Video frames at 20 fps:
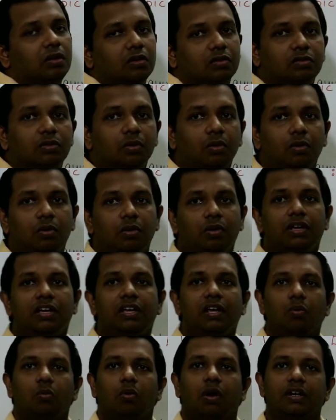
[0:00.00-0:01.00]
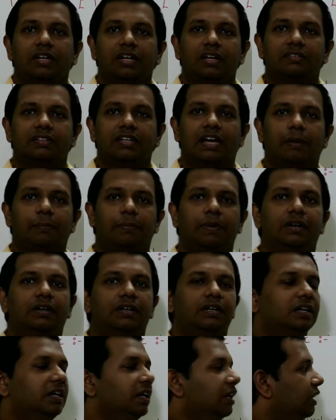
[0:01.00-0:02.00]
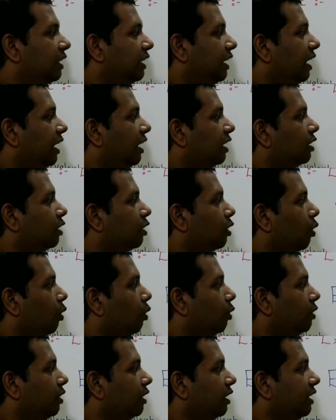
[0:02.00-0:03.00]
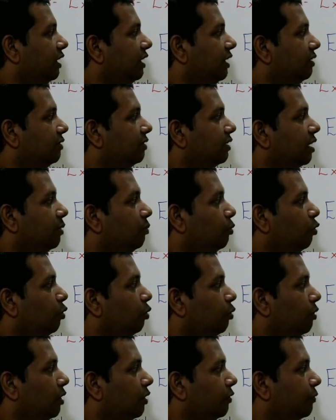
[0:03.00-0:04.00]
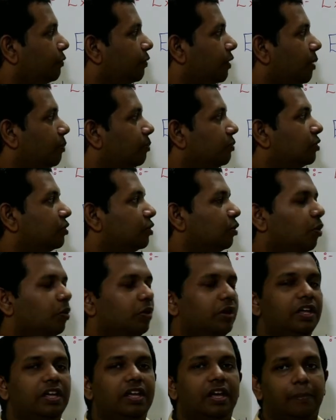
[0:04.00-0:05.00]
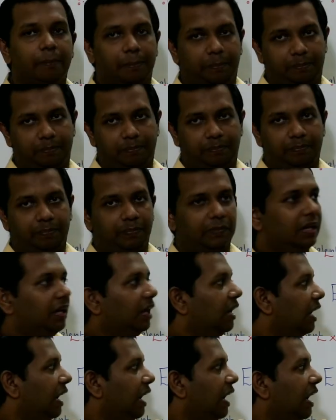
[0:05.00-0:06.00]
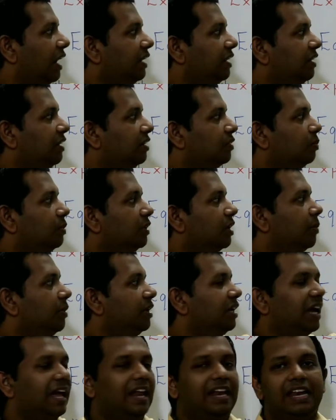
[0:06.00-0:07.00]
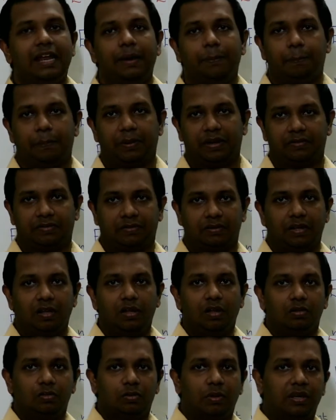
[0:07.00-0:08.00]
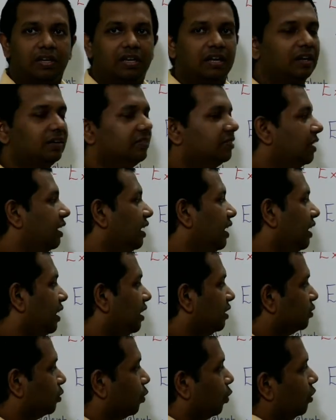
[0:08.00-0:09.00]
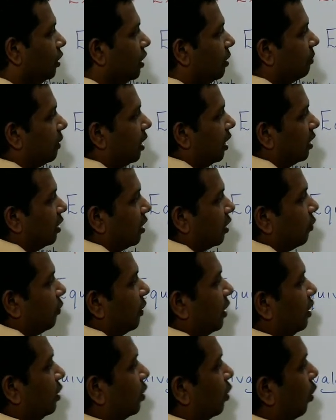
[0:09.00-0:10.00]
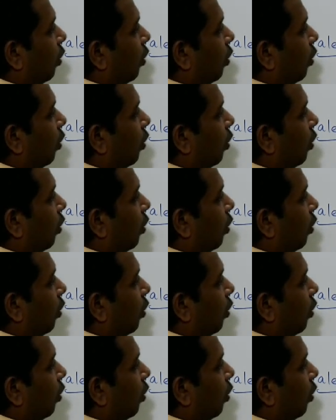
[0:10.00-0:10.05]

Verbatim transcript: So here what has happened? Electron is removed from sodium and it is becoming Na plus. So I can say sodium underwent